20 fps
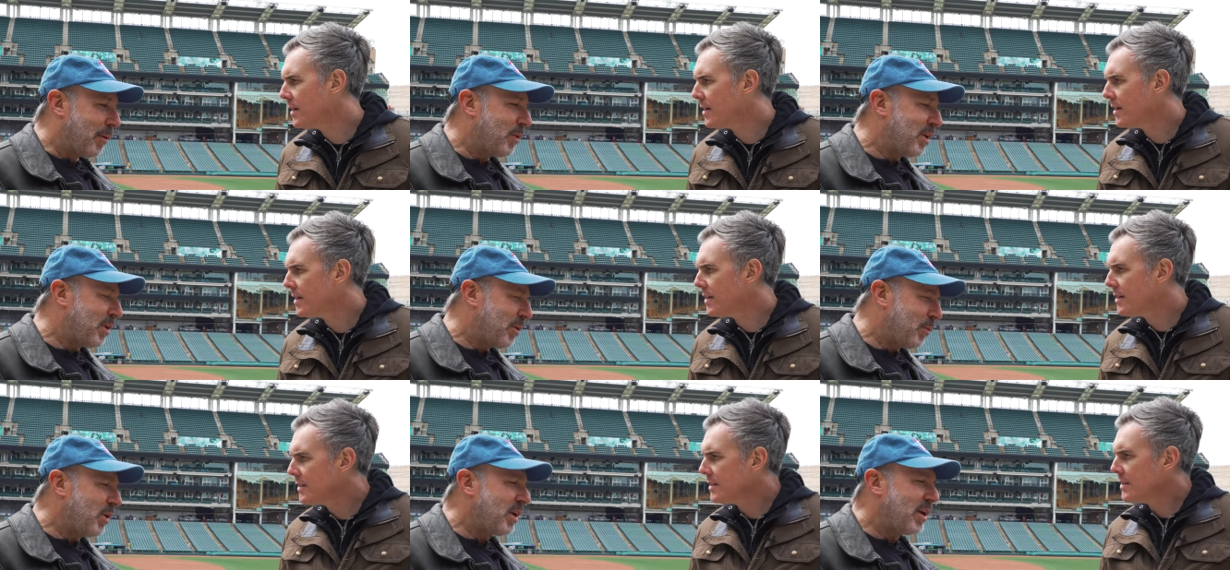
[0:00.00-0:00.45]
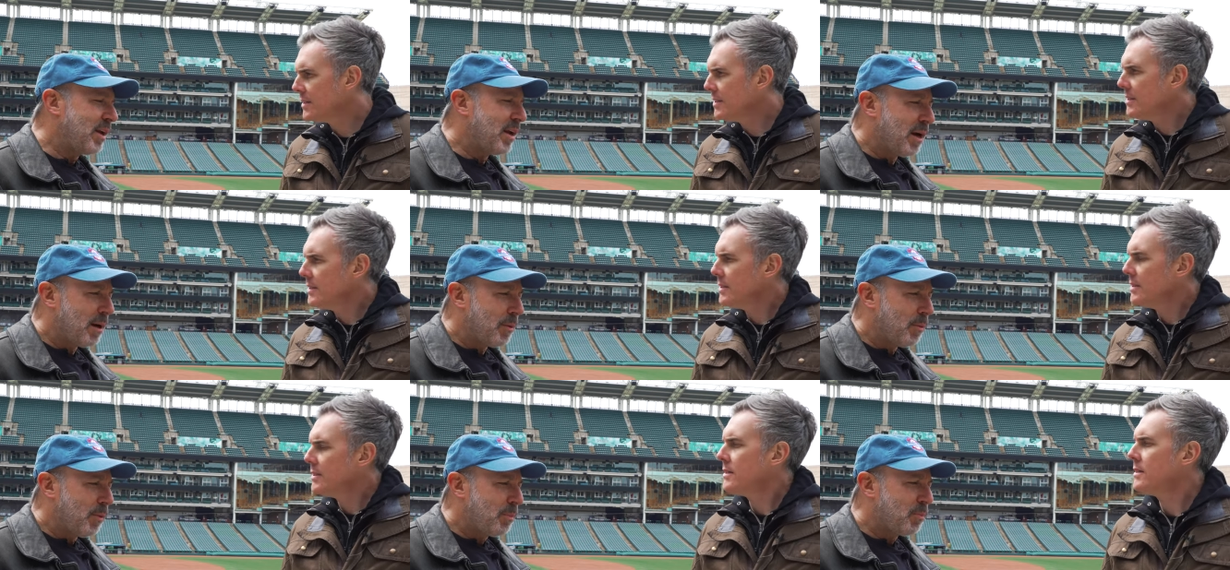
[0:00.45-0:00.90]
Speaker 1: and we, we,
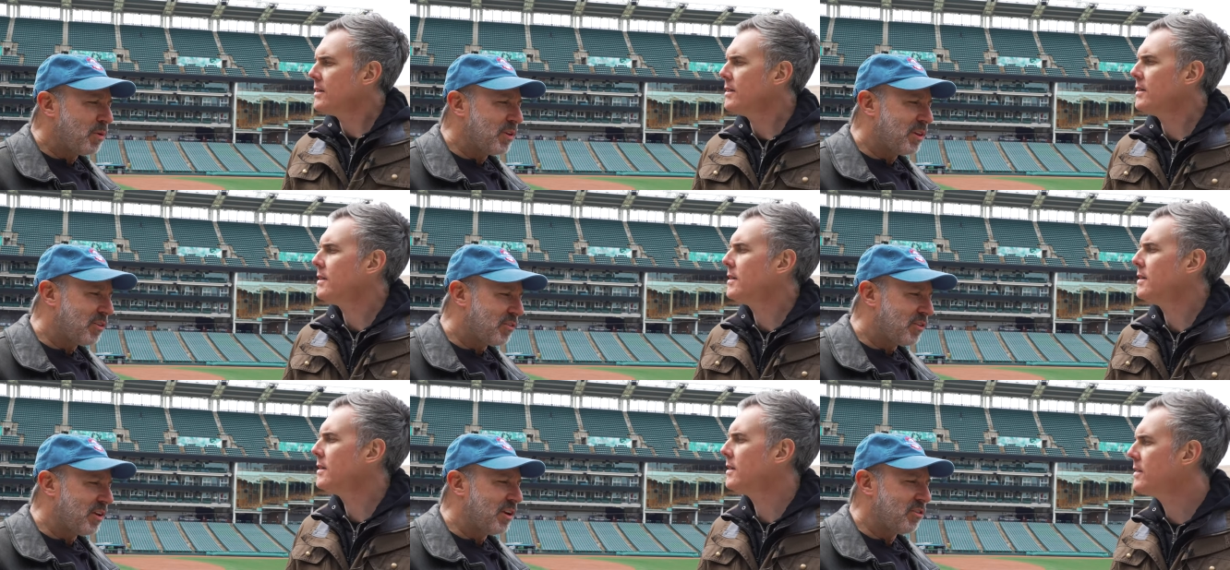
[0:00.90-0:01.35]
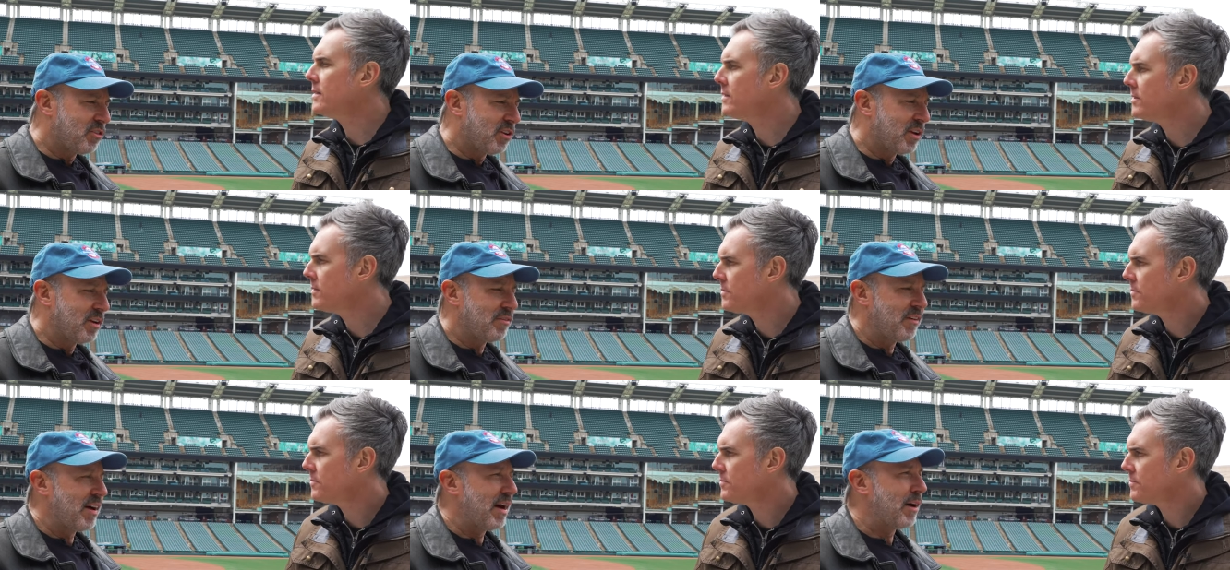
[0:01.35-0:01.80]
uh, we put this
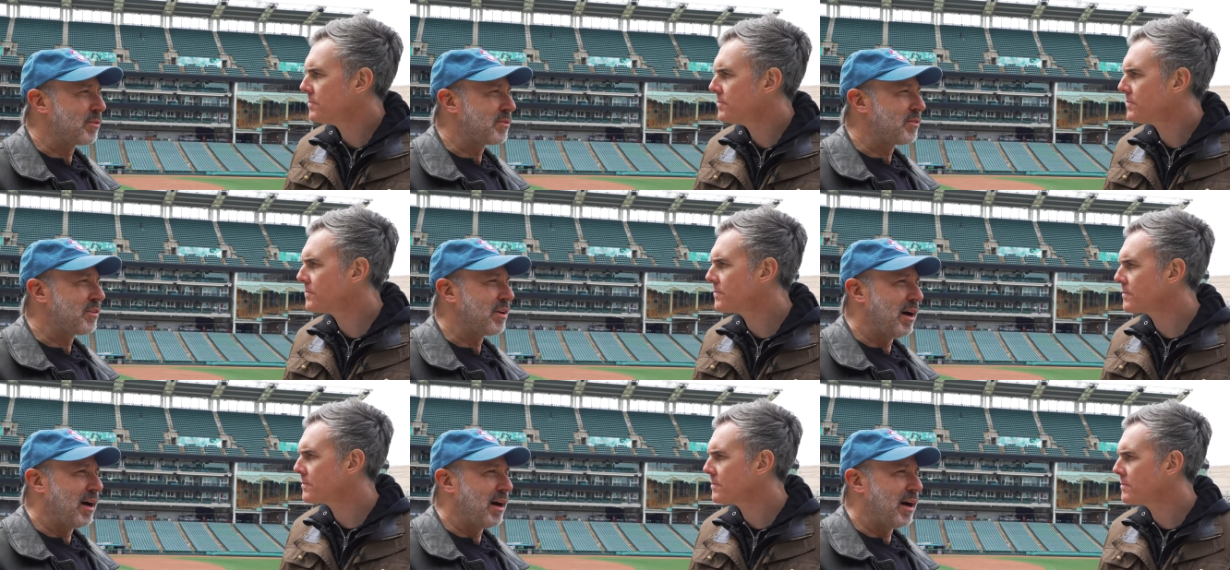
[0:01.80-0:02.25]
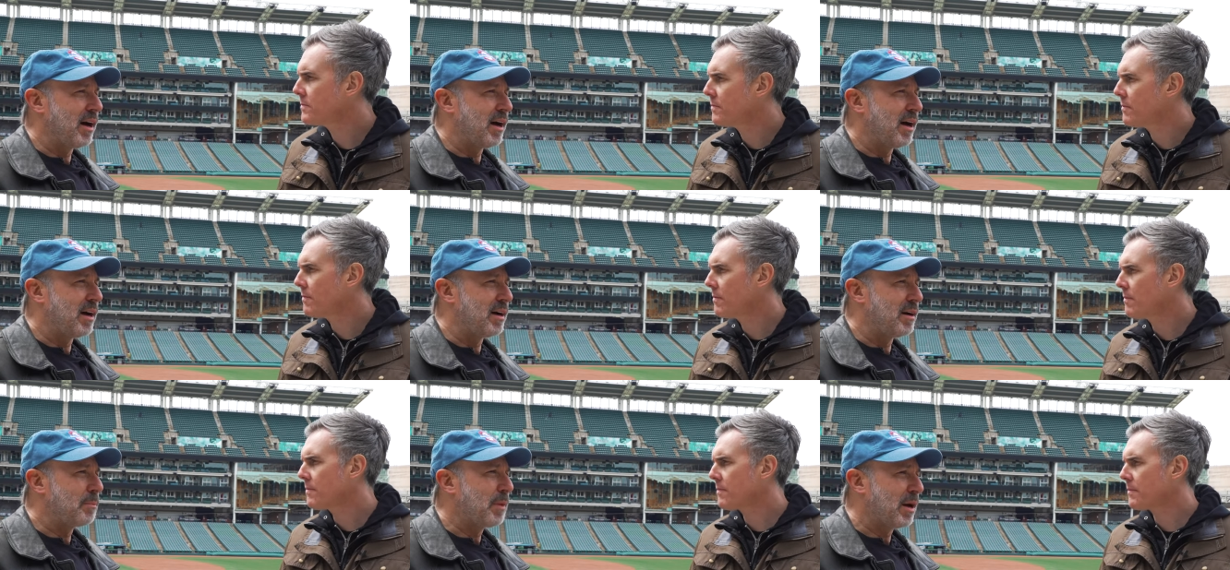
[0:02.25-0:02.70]
initiative out uh,
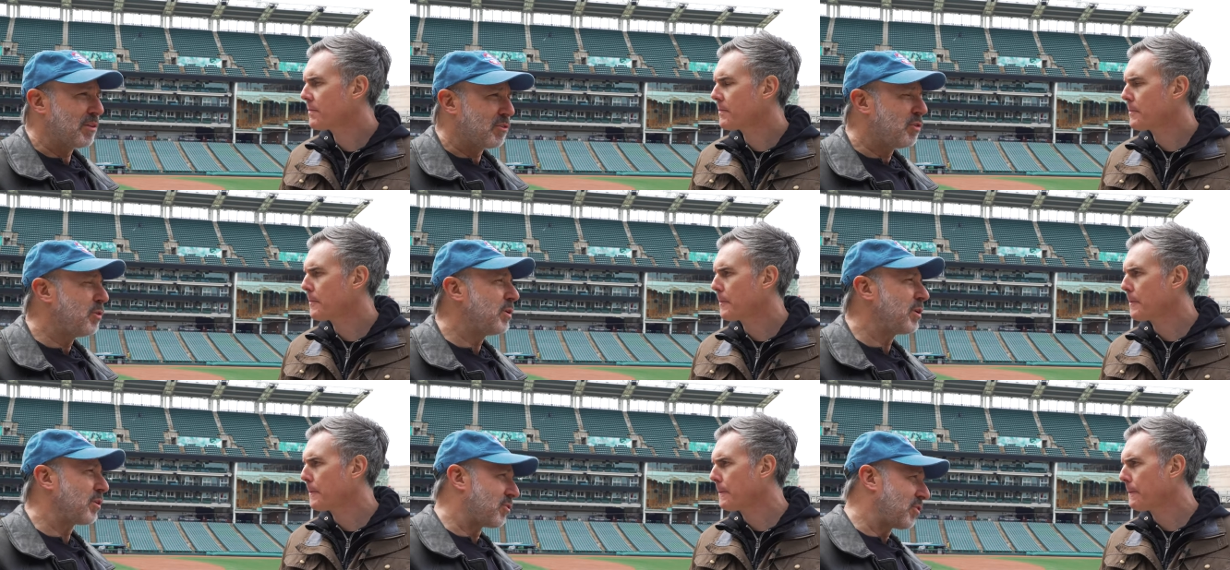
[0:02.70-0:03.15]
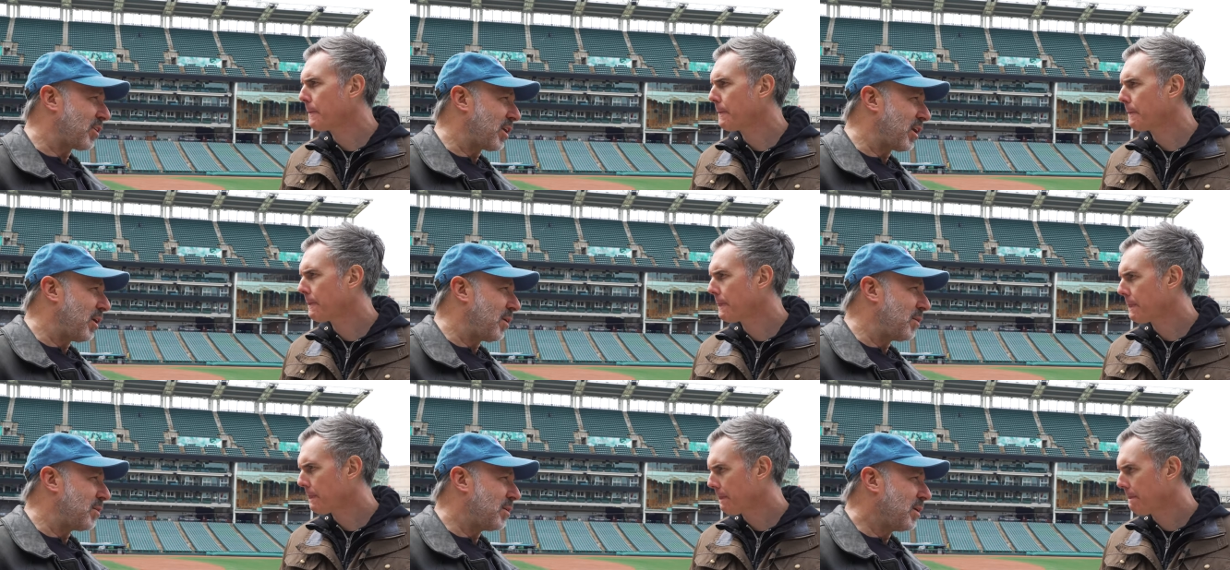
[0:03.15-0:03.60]
about two years
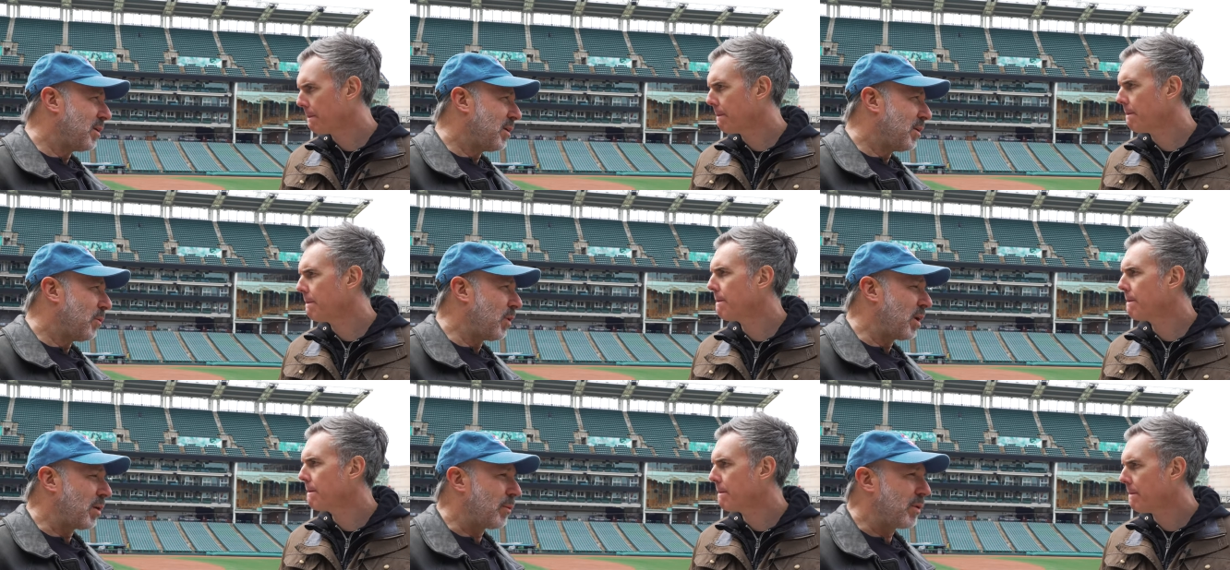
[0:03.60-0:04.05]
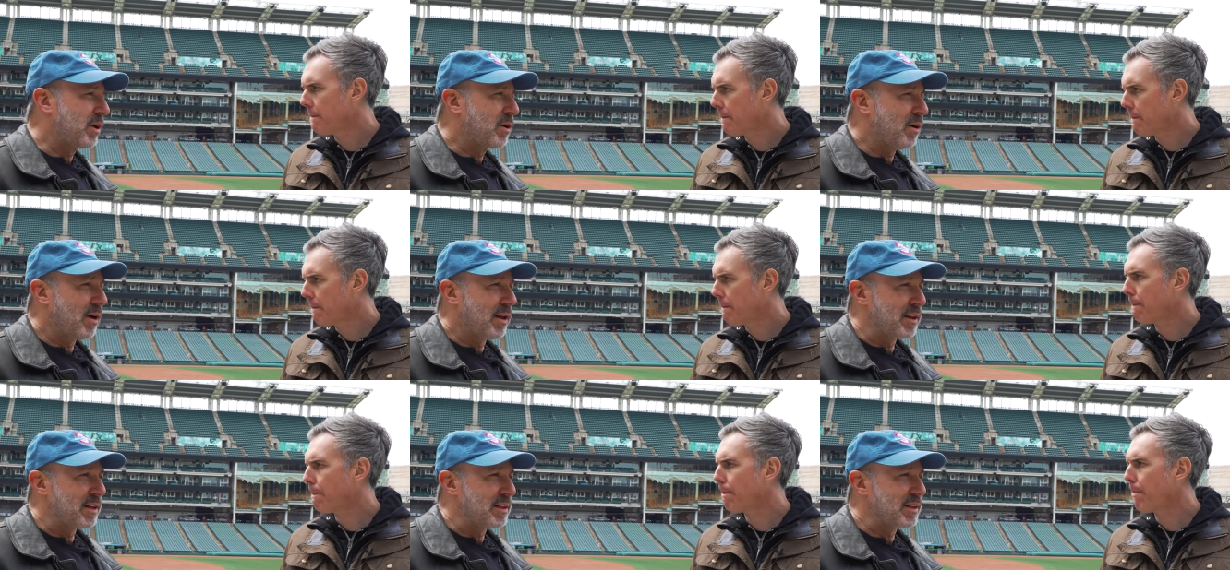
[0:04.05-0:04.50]
ago where we
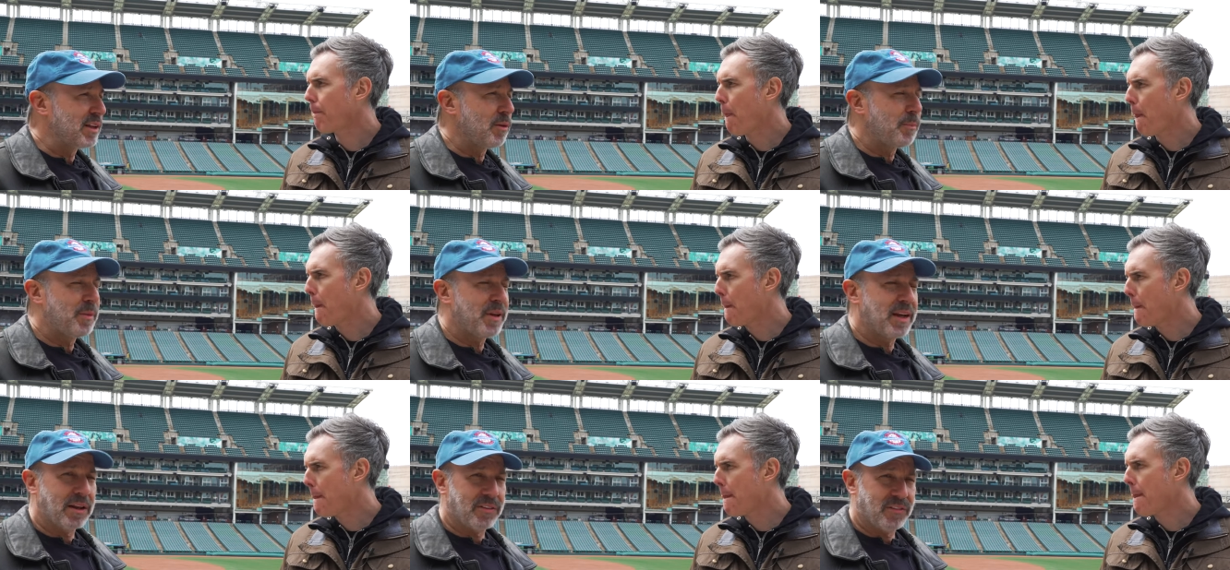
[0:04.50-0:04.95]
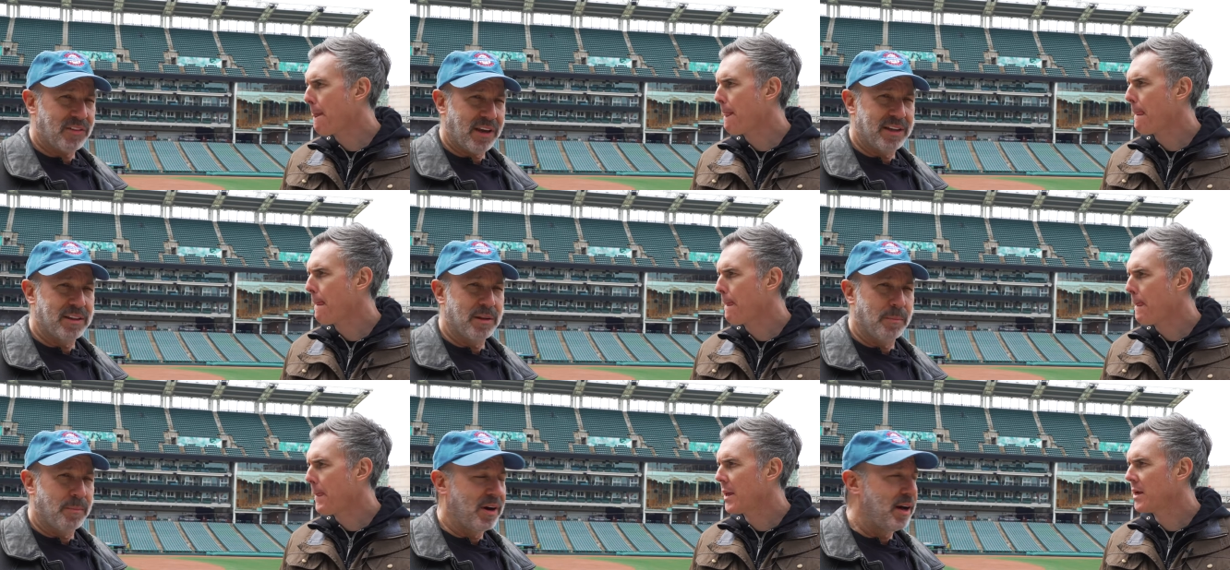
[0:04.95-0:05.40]
call it a little bit
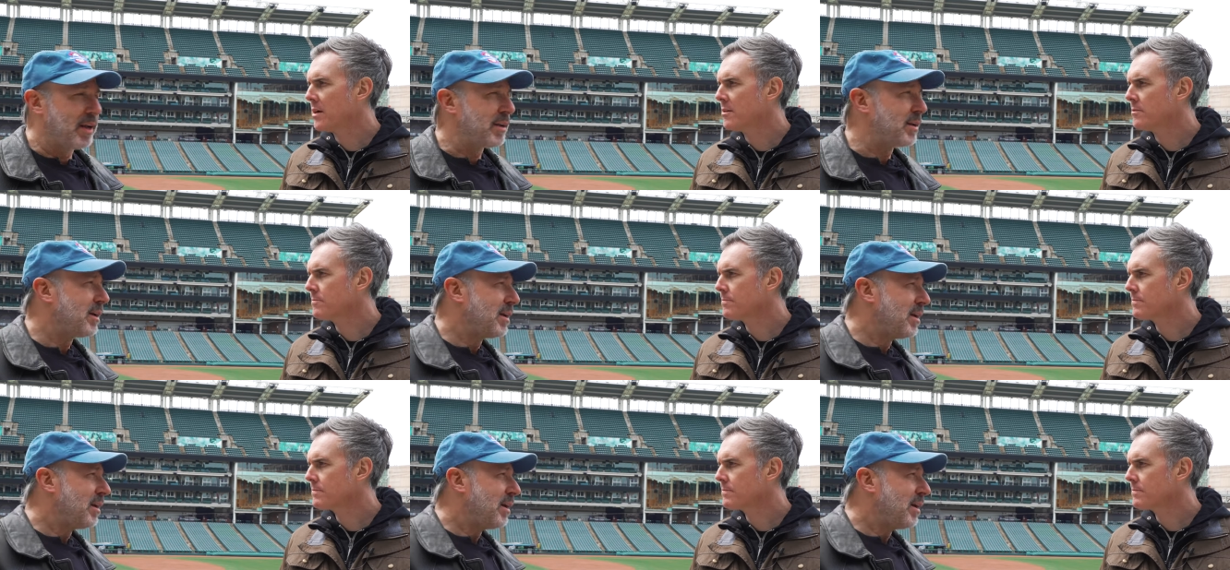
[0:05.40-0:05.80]
outside the bun.